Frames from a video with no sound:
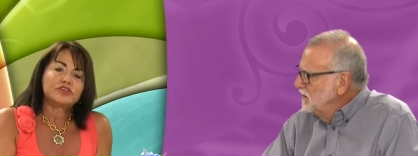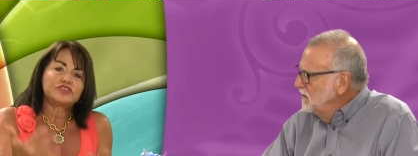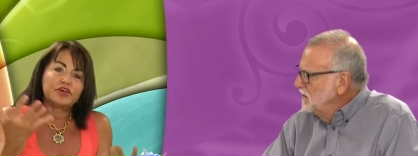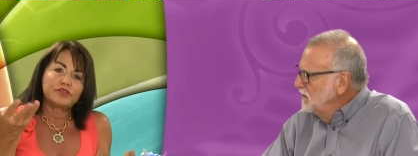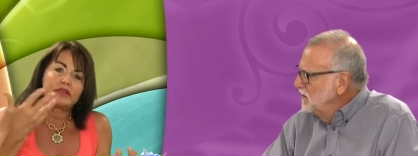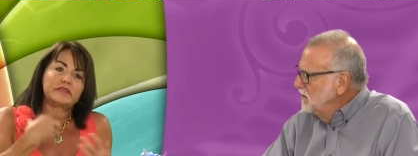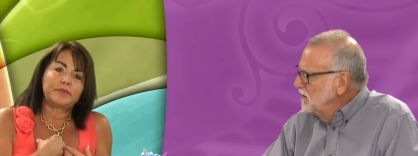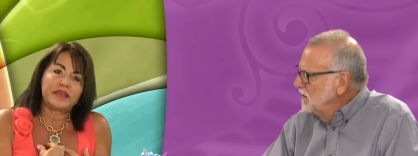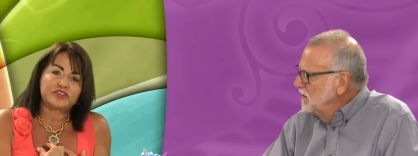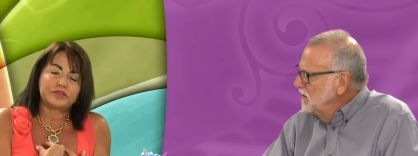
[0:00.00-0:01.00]
Speaker 1: so that the
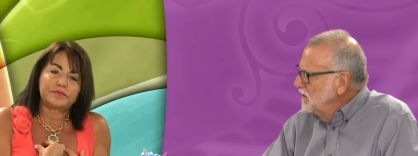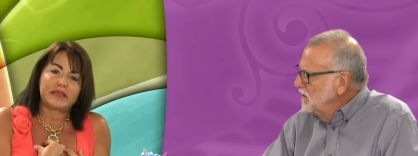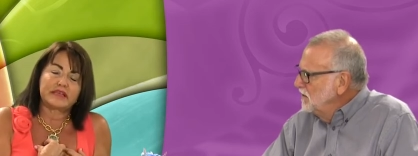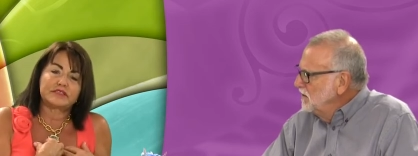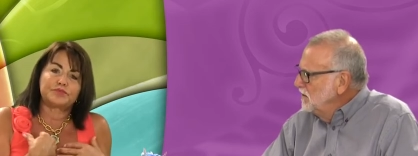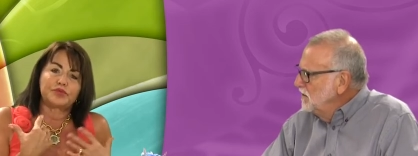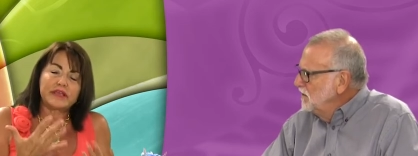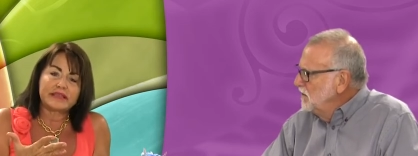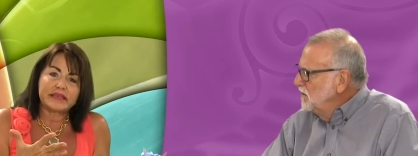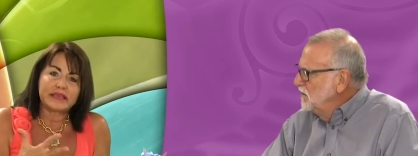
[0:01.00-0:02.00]
patient begins
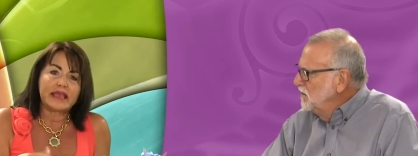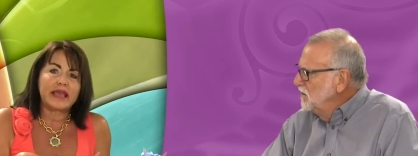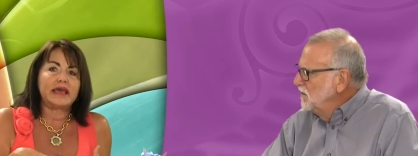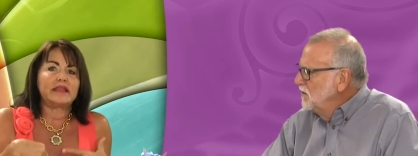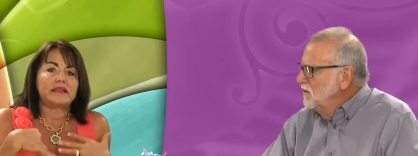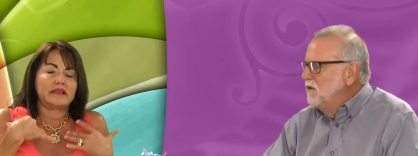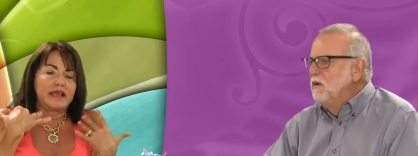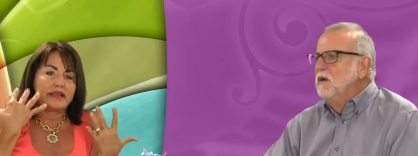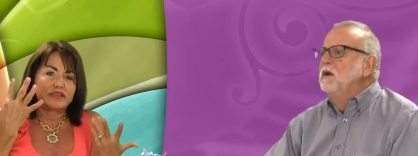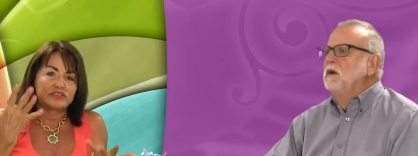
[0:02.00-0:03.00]
breathing again and,
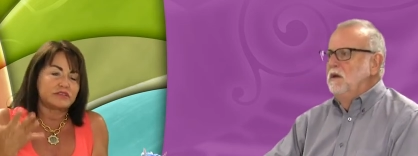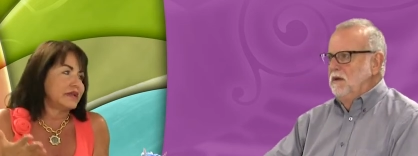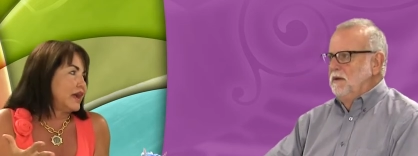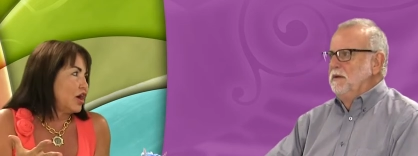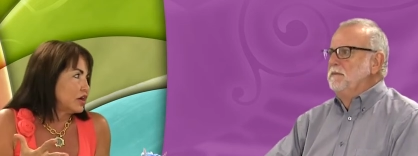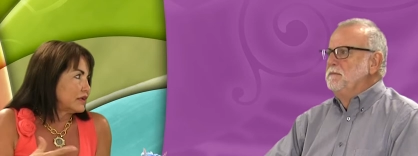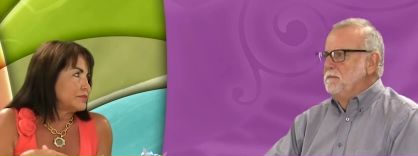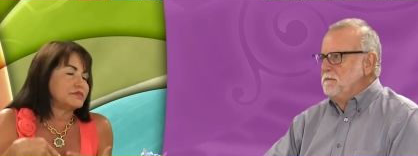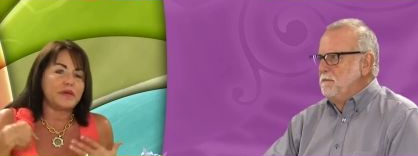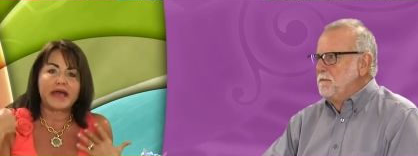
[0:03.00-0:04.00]
and his heart
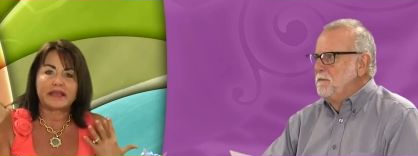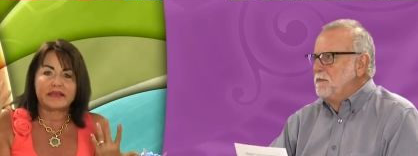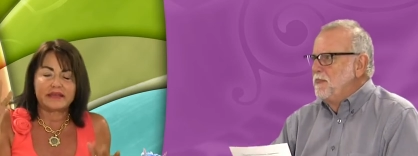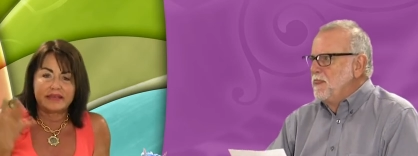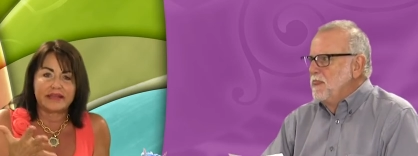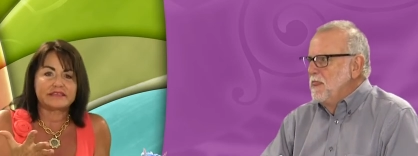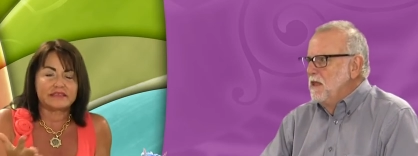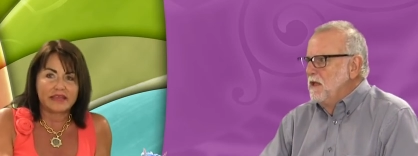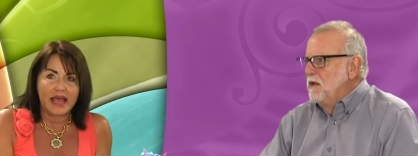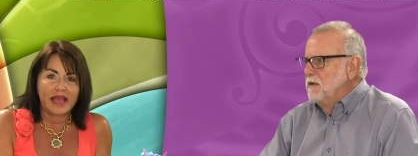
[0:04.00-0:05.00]
comes back and he doesn't
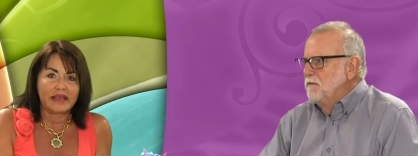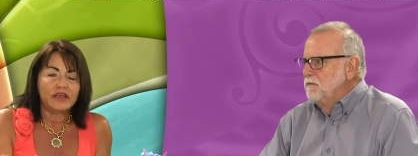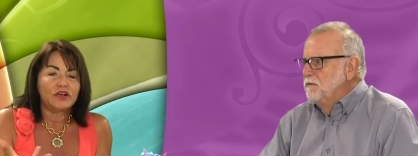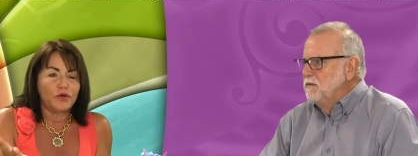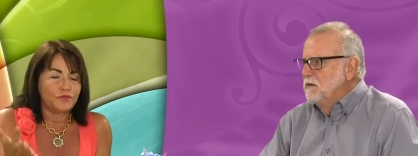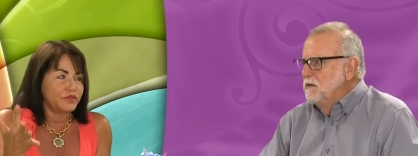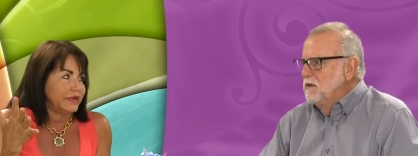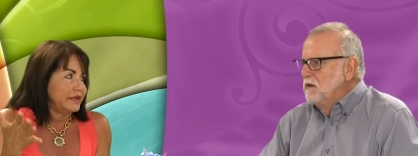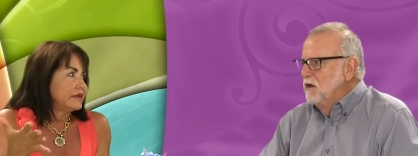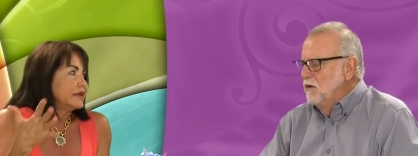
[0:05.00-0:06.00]
die,
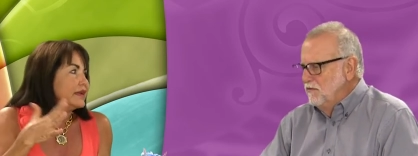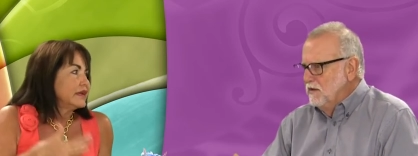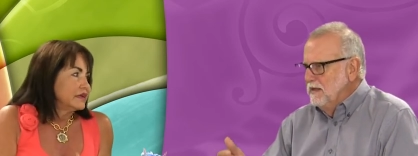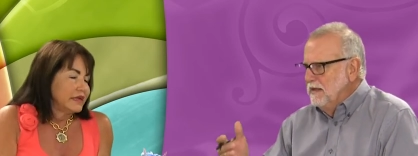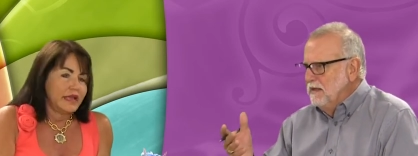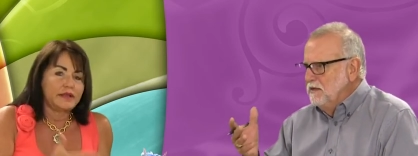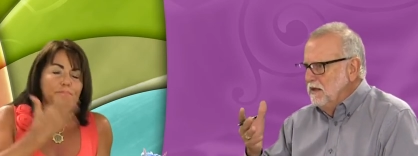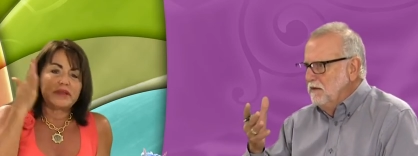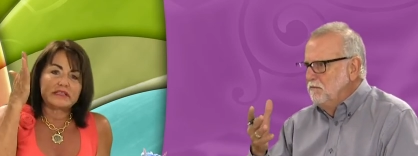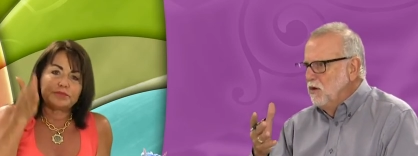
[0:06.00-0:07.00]
hopefully.
Speaker 2: Hopefully. And, it, it,
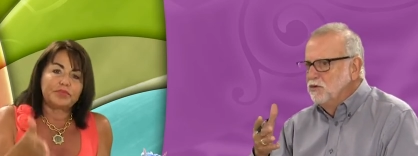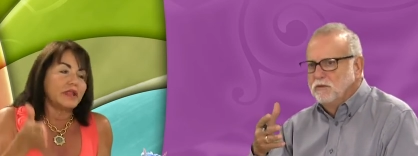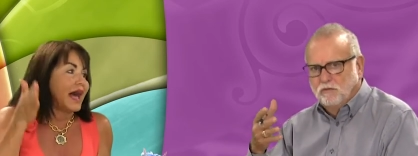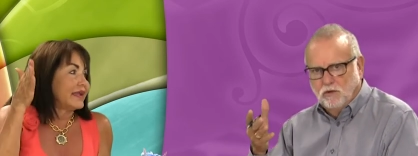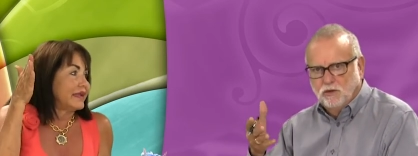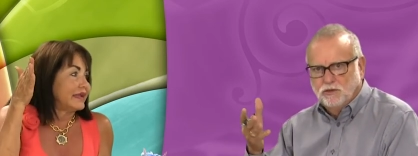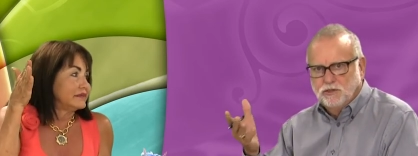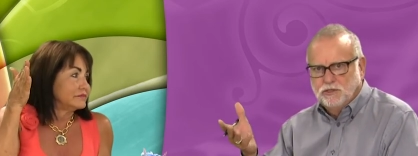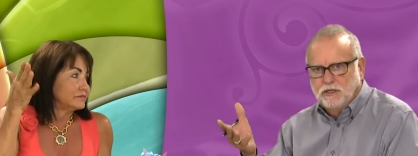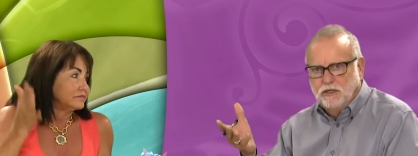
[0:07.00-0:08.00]
but it's most blocking.
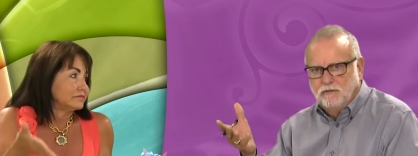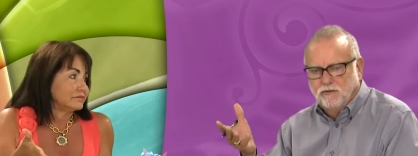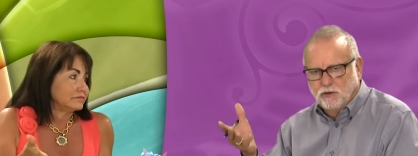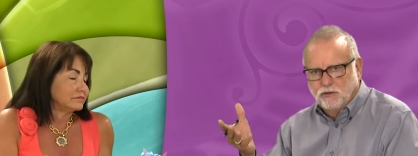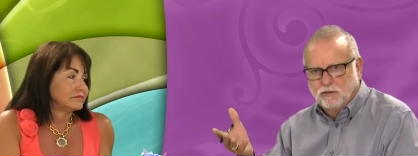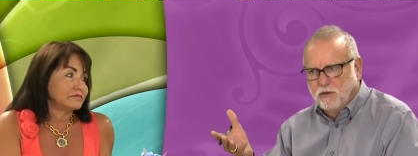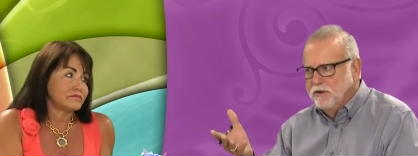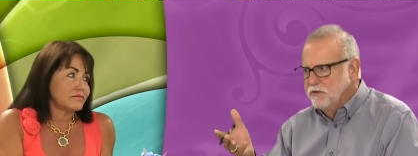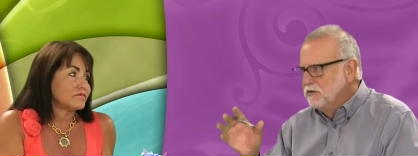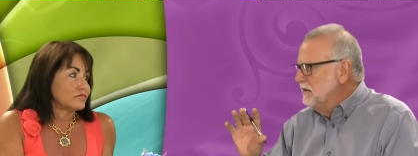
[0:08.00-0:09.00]
emergency first
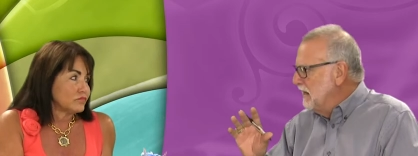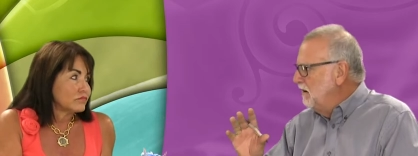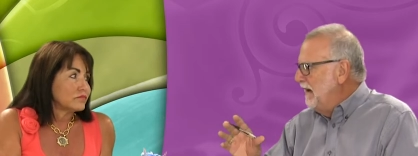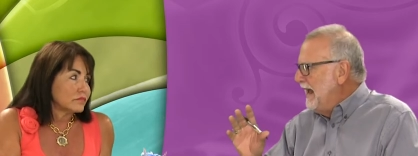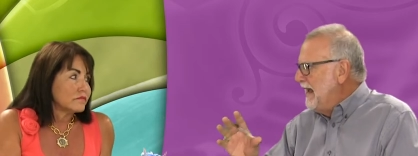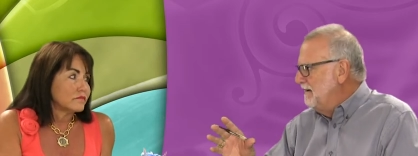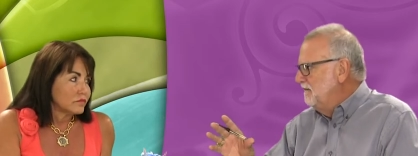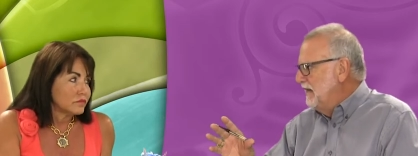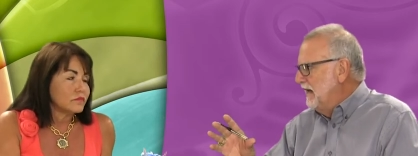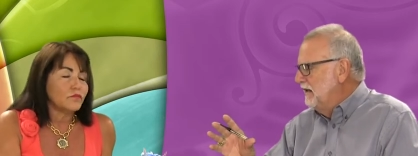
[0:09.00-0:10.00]
responders now
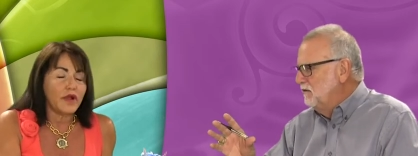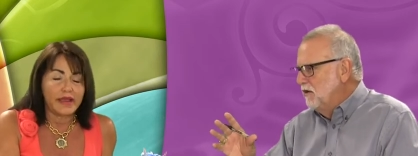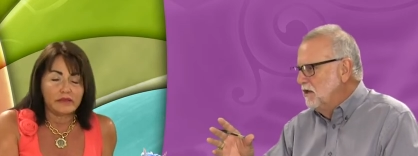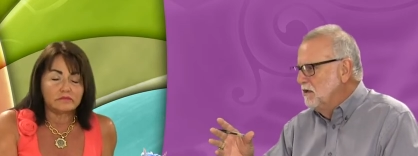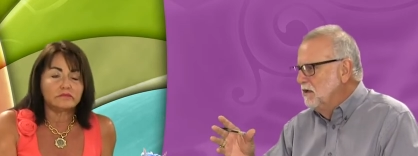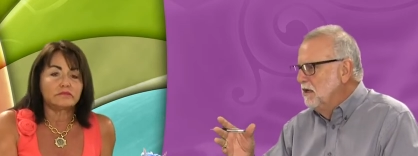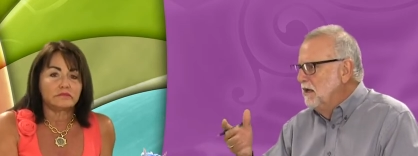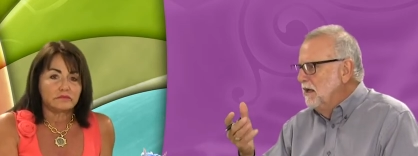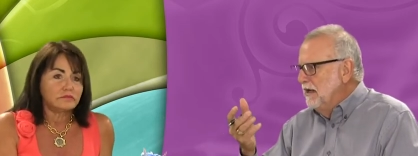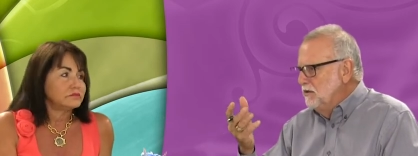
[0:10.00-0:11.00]
have that right. drug
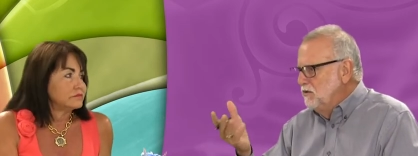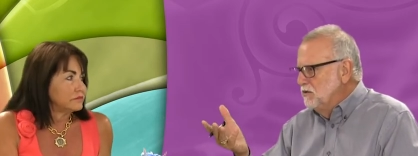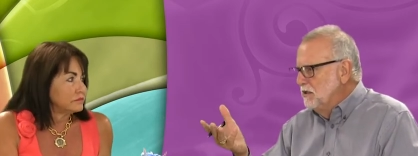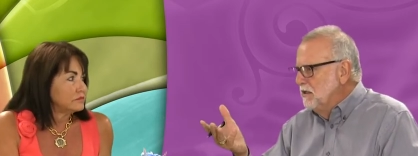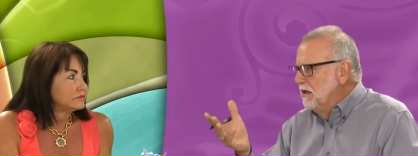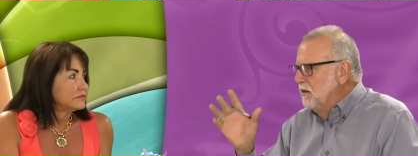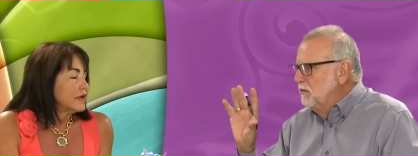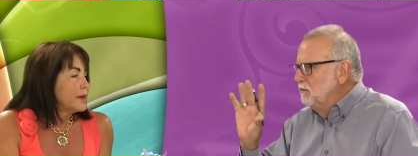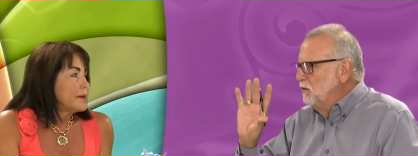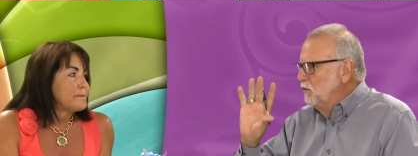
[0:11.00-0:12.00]
and use it. But